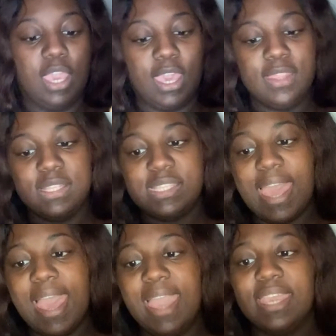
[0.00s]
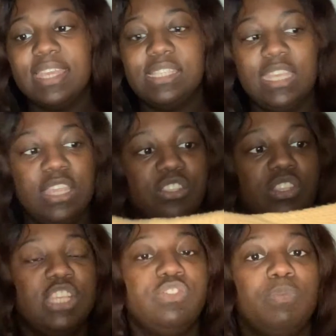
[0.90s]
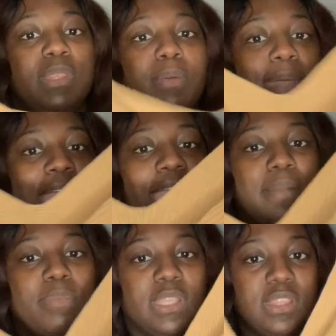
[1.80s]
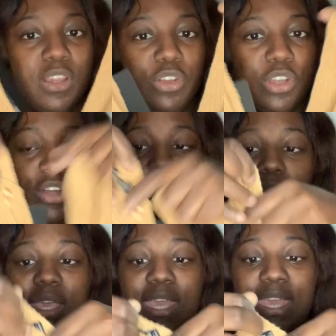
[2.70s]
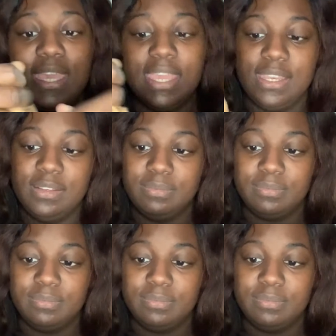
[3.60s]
And the tag is here, so this will be the back, but the girl in